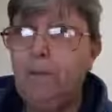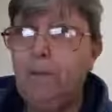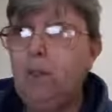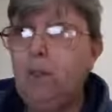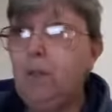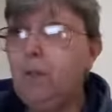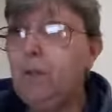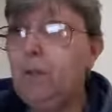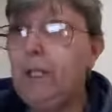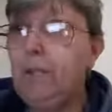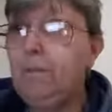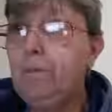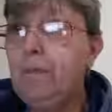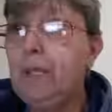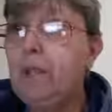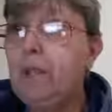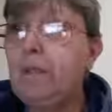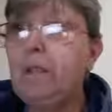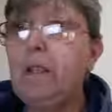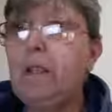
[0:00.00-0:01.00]
you know what I mean?
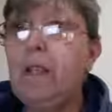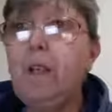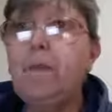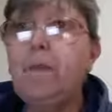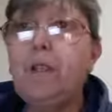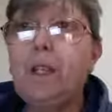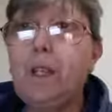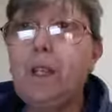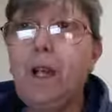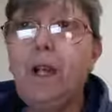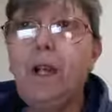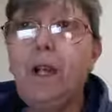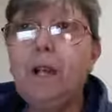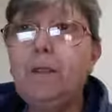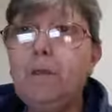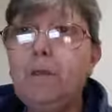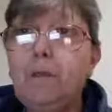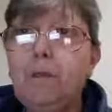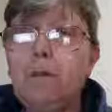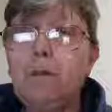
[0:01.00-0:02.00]
Because the
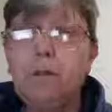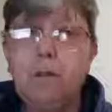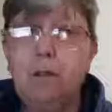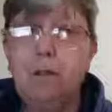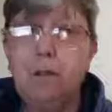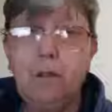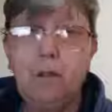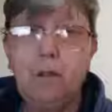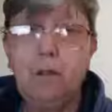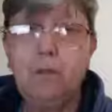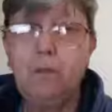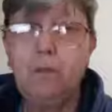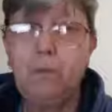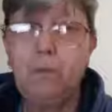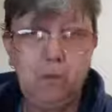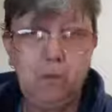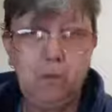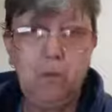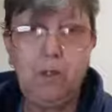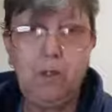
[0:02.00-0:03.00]
card
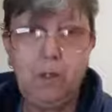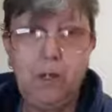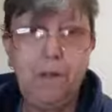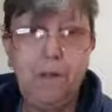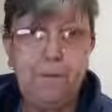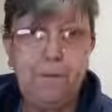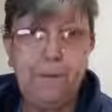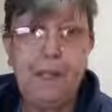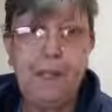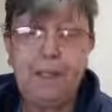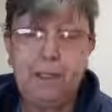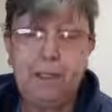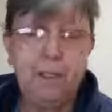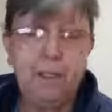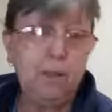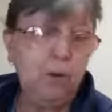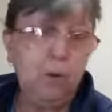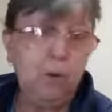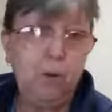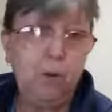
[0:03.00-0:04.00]

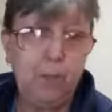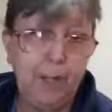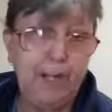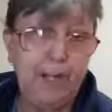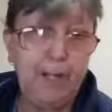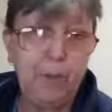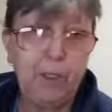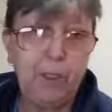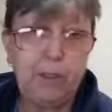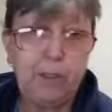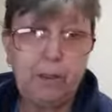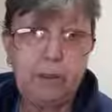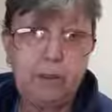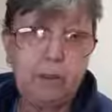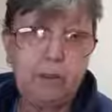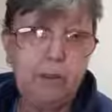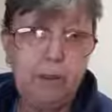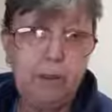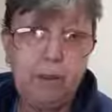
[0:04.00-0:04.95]
affected all payments.